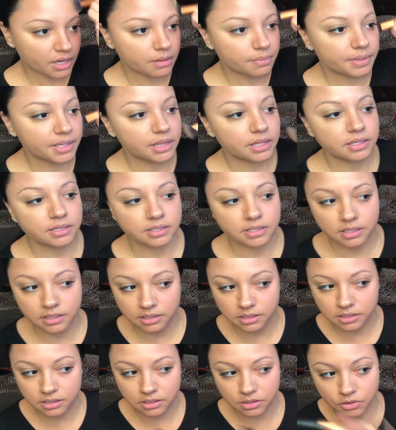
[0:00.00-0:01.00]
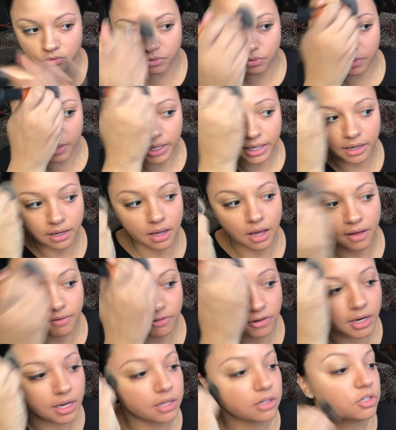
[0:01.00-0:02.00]
But this is great
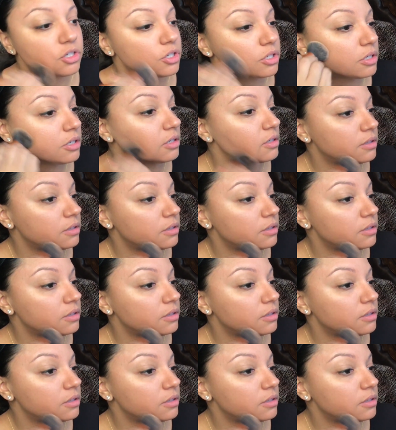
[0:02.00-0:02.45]
coverage